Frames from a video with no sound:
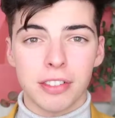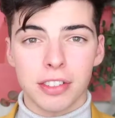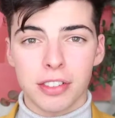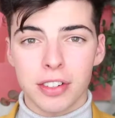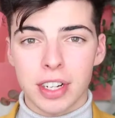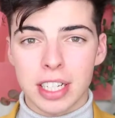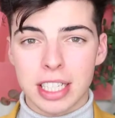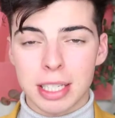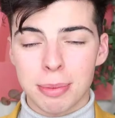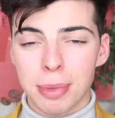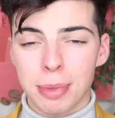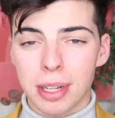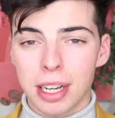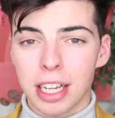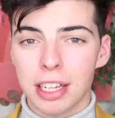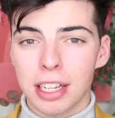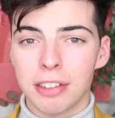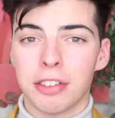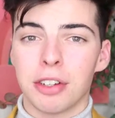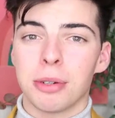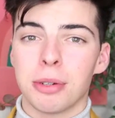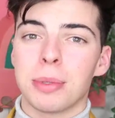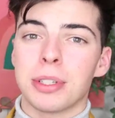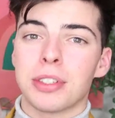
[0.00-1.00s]
for the rest of my
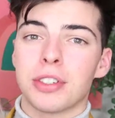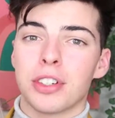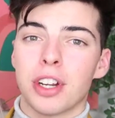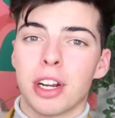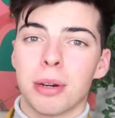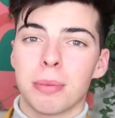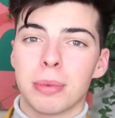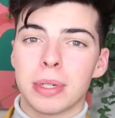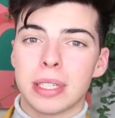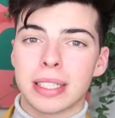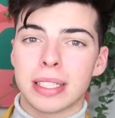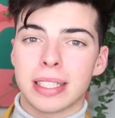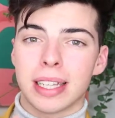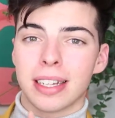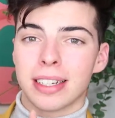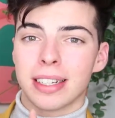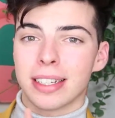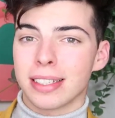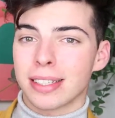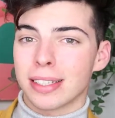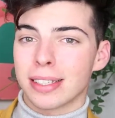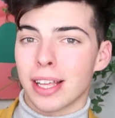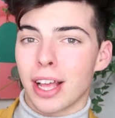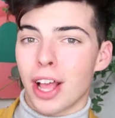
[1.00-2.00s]
life, it would be strawberries. I
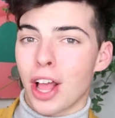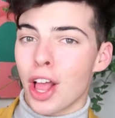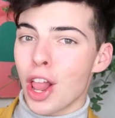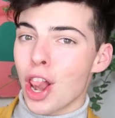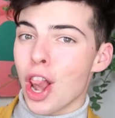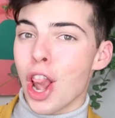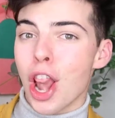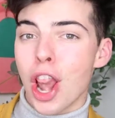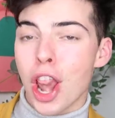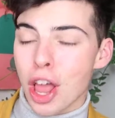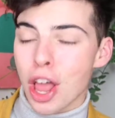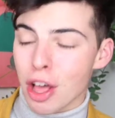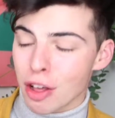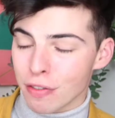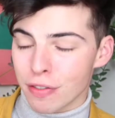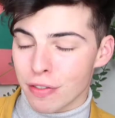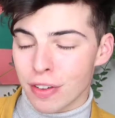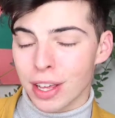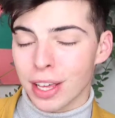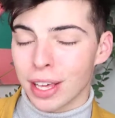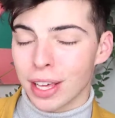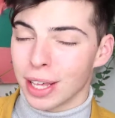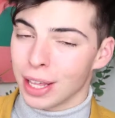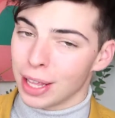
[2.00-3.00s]
just love
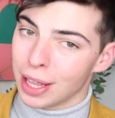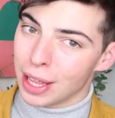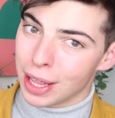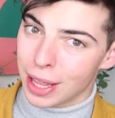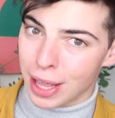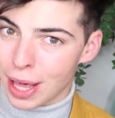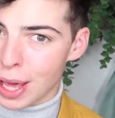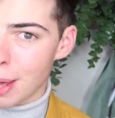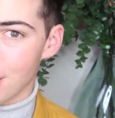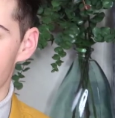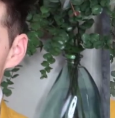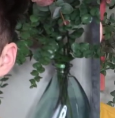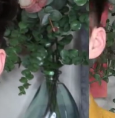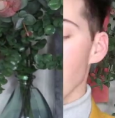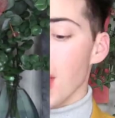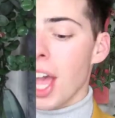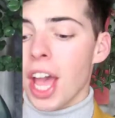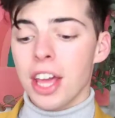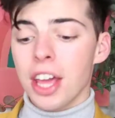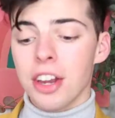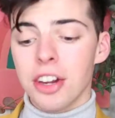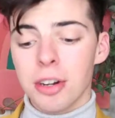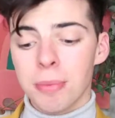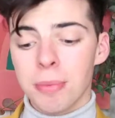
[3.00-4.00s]
them.
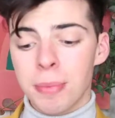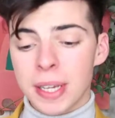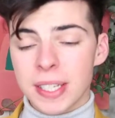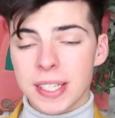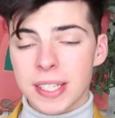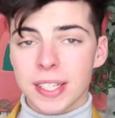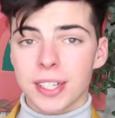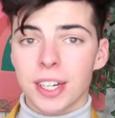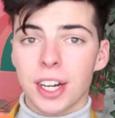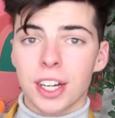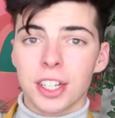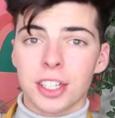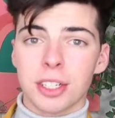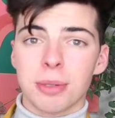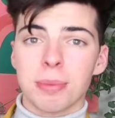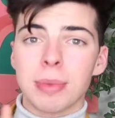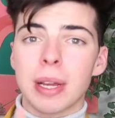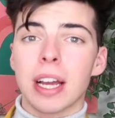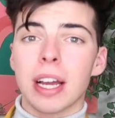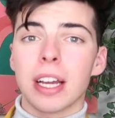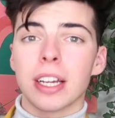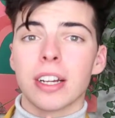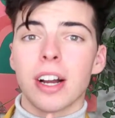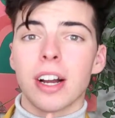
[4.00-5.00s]
Another basic item
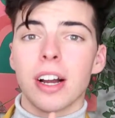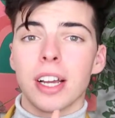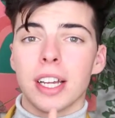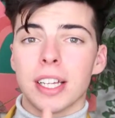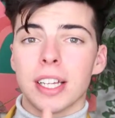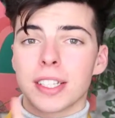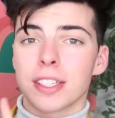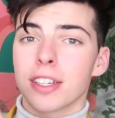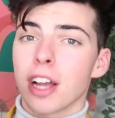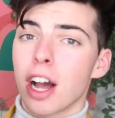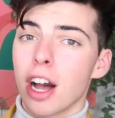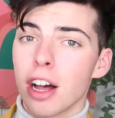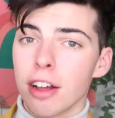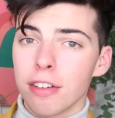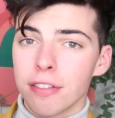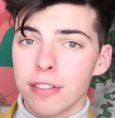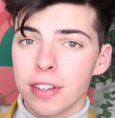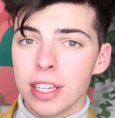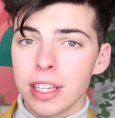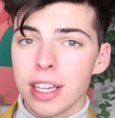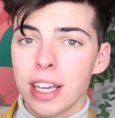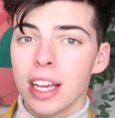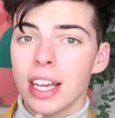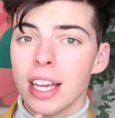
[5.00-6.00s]
I got is
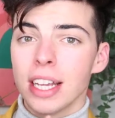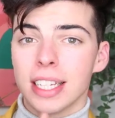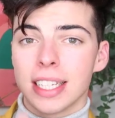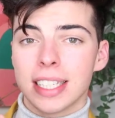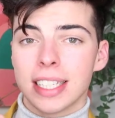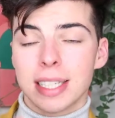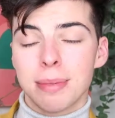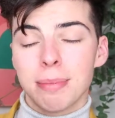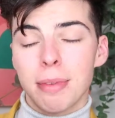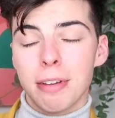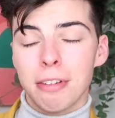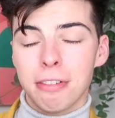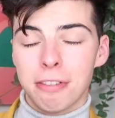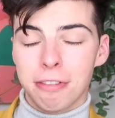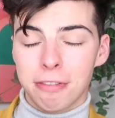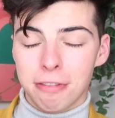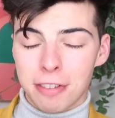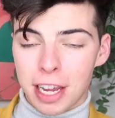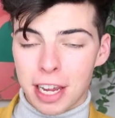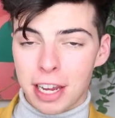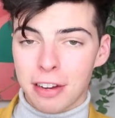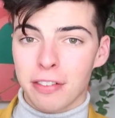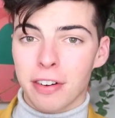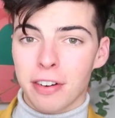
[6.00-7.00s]
coffee. This is my
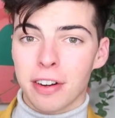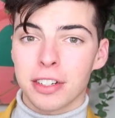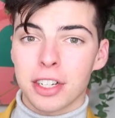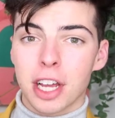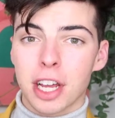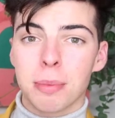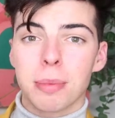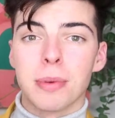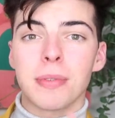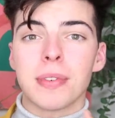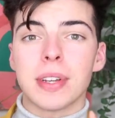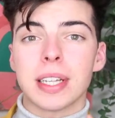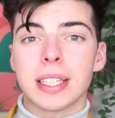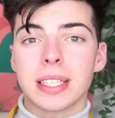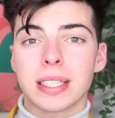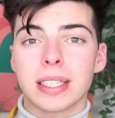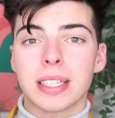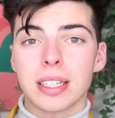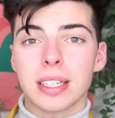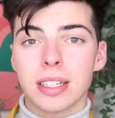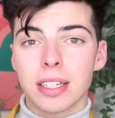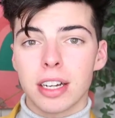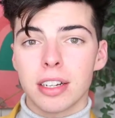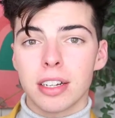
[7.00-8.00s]
favorite type of
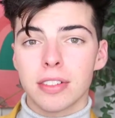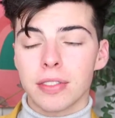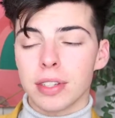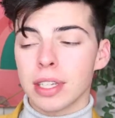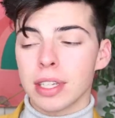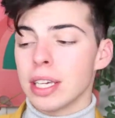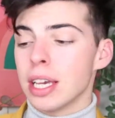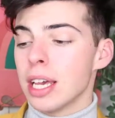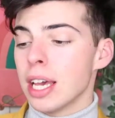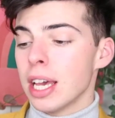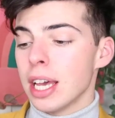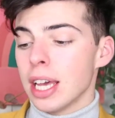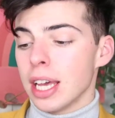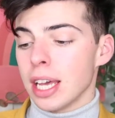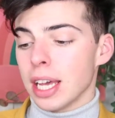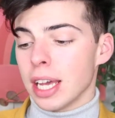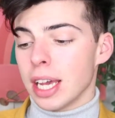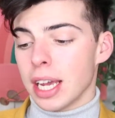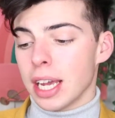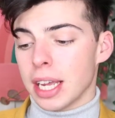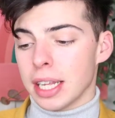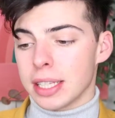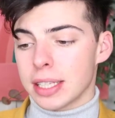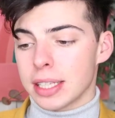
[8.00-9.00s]
instant coffee.
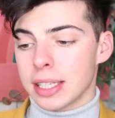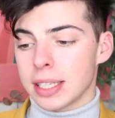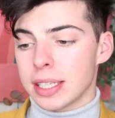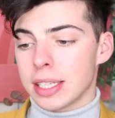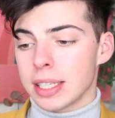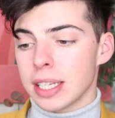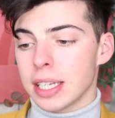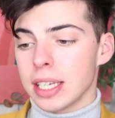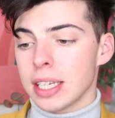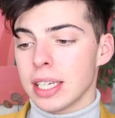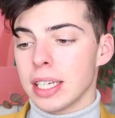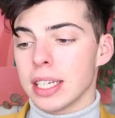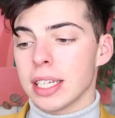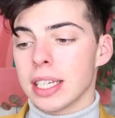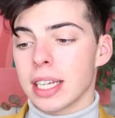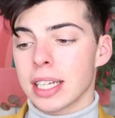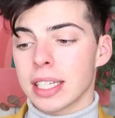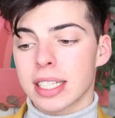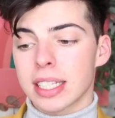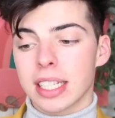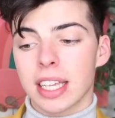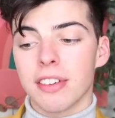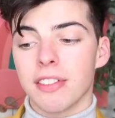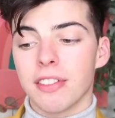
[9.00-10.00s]
It's the
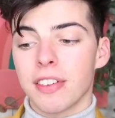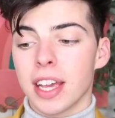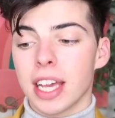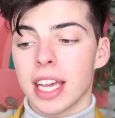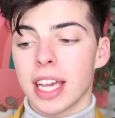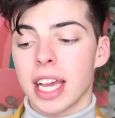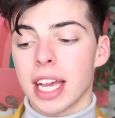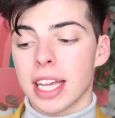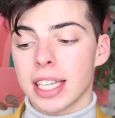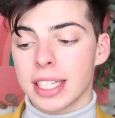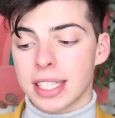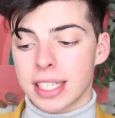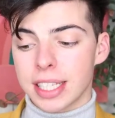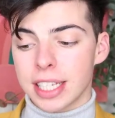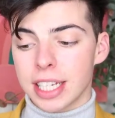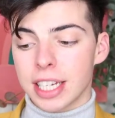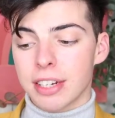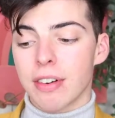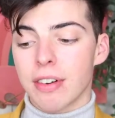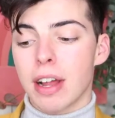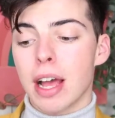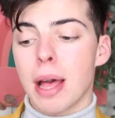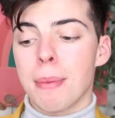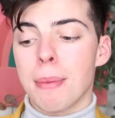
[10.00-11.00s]
Nescafe
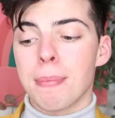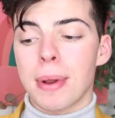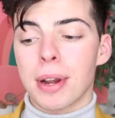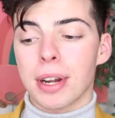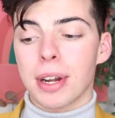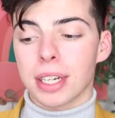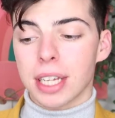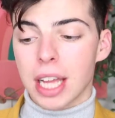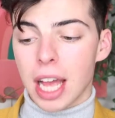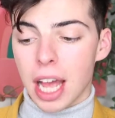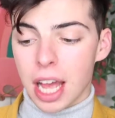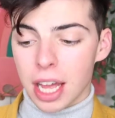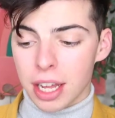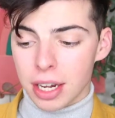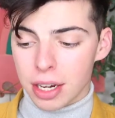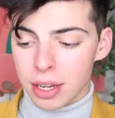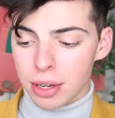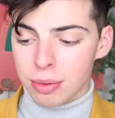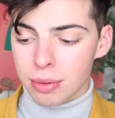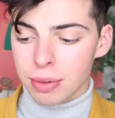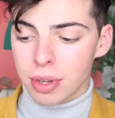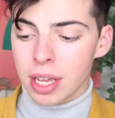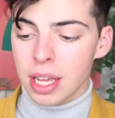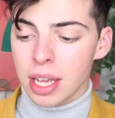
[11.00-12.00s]
Azera
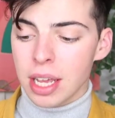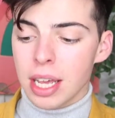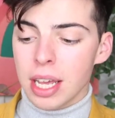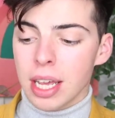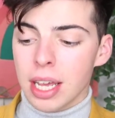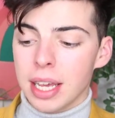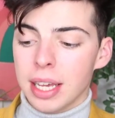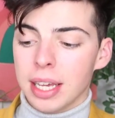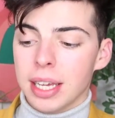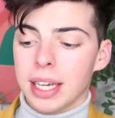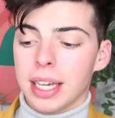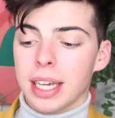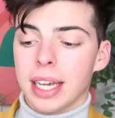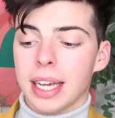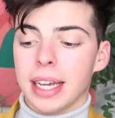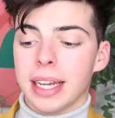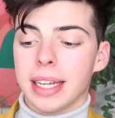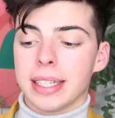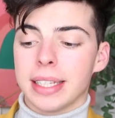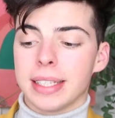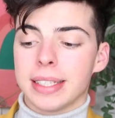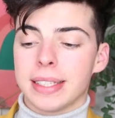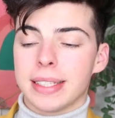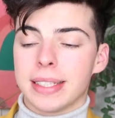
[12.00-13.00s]
Americano.
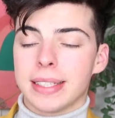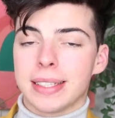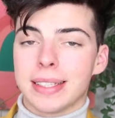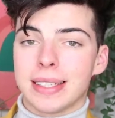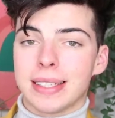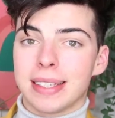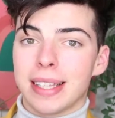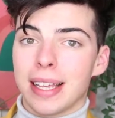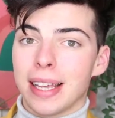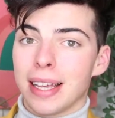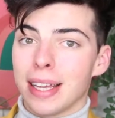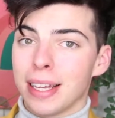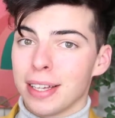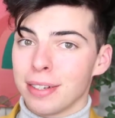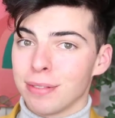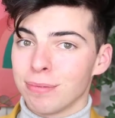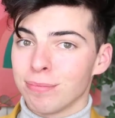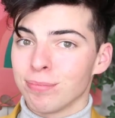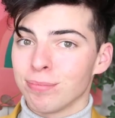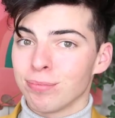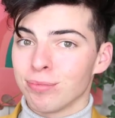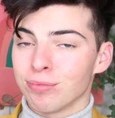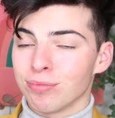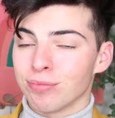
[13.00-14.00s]
It's
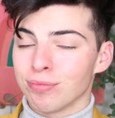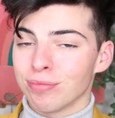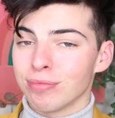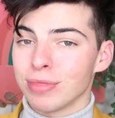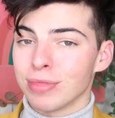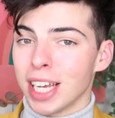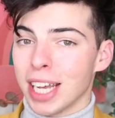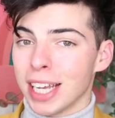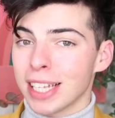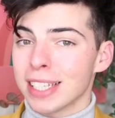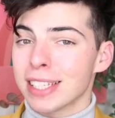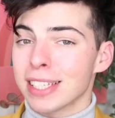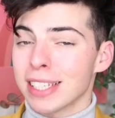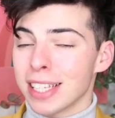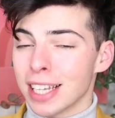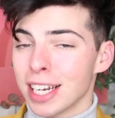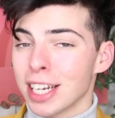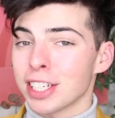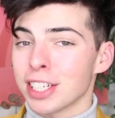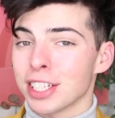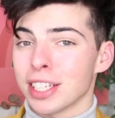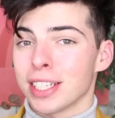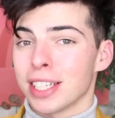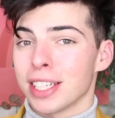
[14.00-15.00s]

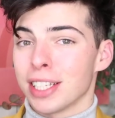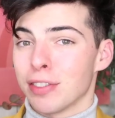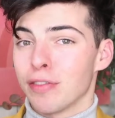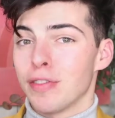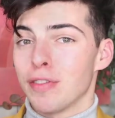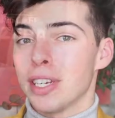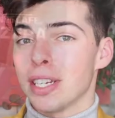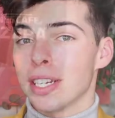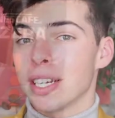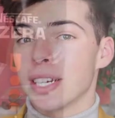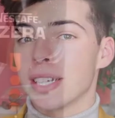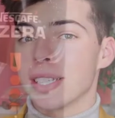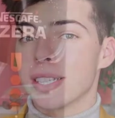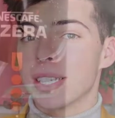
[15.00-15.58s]
delicious. It's really nice.